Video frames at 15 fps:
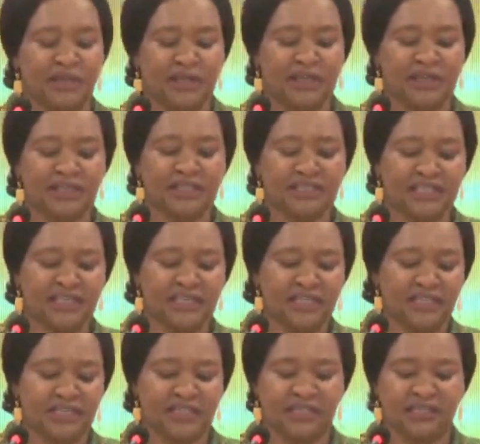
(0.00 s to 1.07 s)

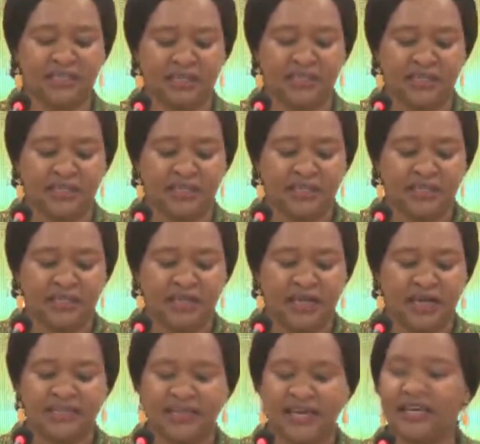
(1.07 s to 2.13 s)
Indeed,
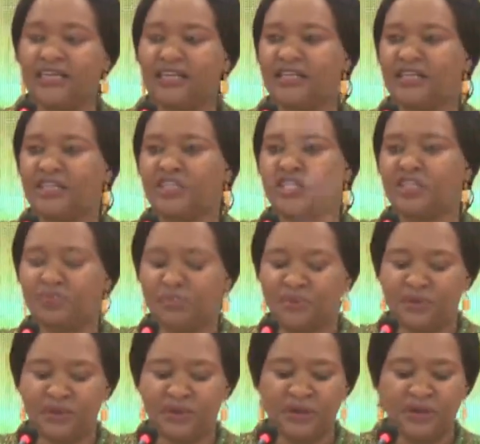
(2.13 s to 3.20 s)
as a leadership,
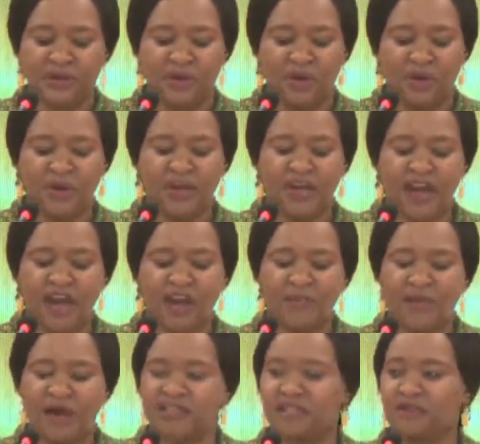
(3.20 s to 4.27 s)
we now
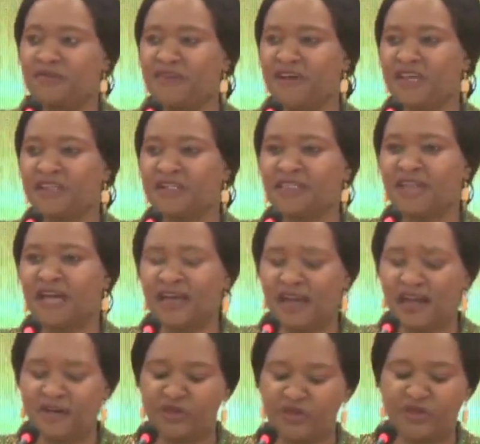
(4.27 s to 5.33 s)
must face
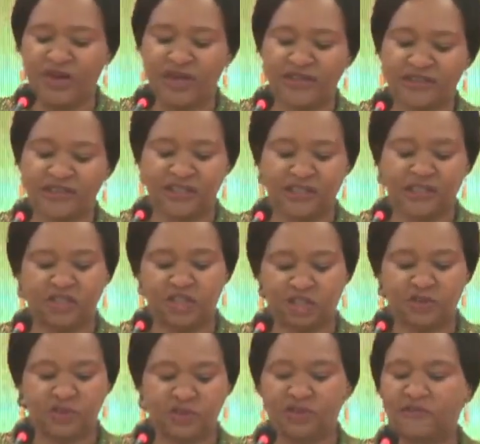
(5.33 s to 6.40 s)
and address
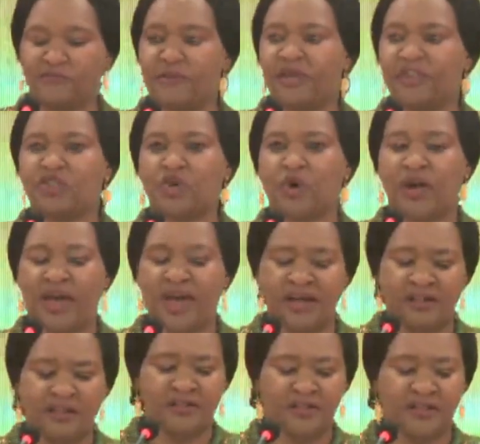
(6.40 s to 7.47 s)
issues of mental
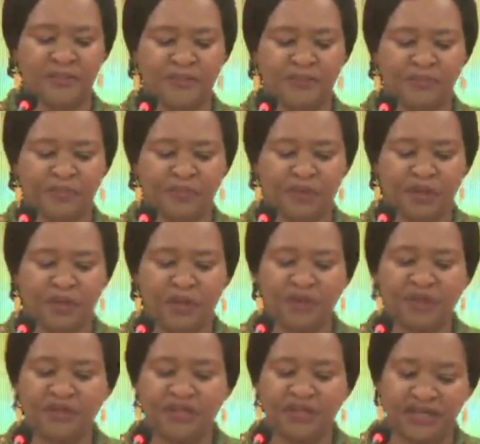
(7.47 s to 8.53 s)
health
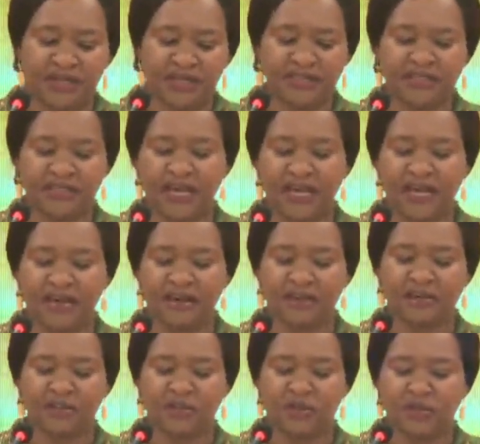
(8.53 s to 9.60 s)
with greater
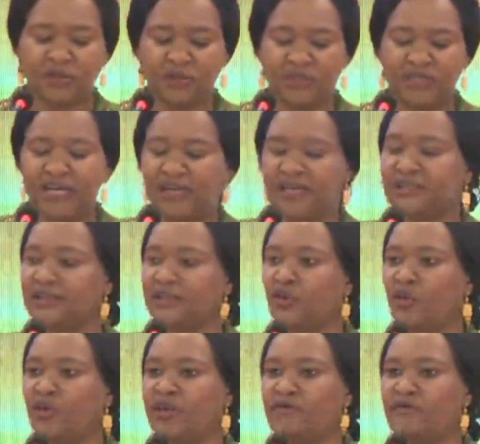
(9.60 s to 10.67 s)
resoluteness
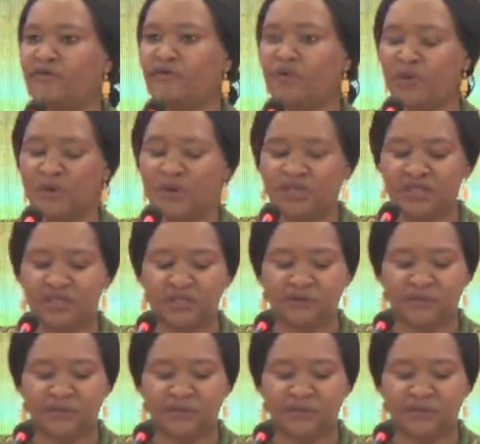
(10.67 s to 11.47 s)
going forward.